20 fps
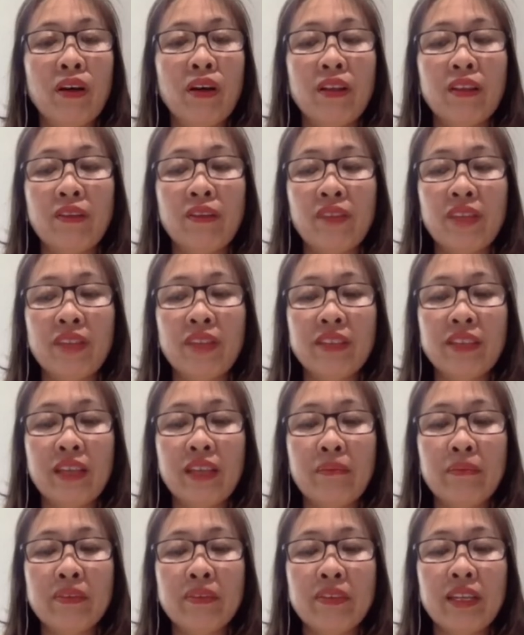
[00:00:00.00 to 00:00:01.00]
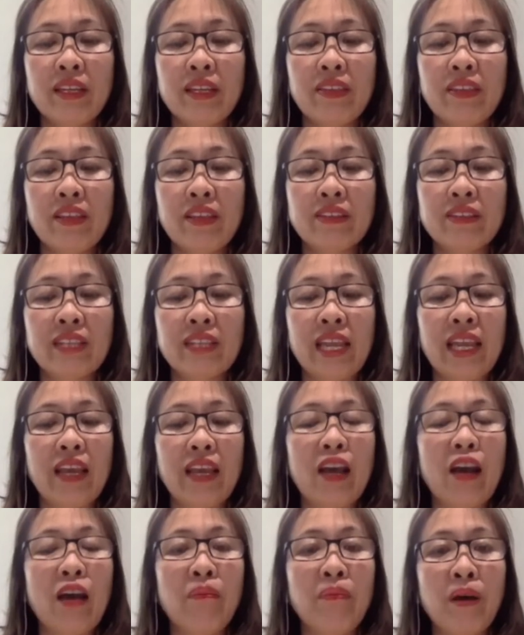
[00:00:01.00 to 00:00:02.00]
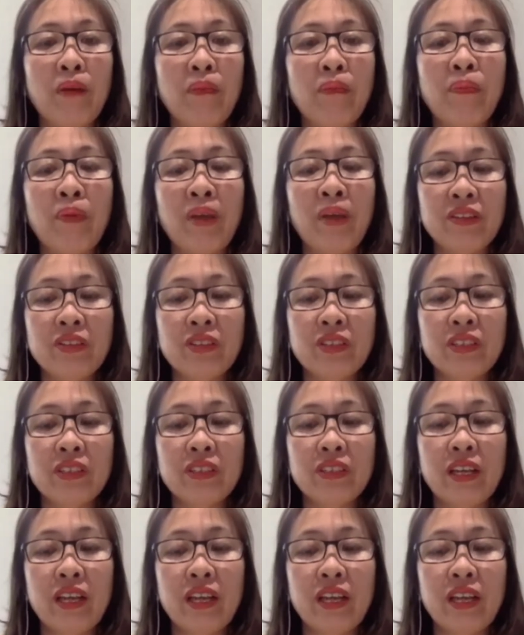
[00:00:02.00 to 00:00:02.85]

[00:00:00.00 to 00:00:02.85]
the victims in the state of oppression,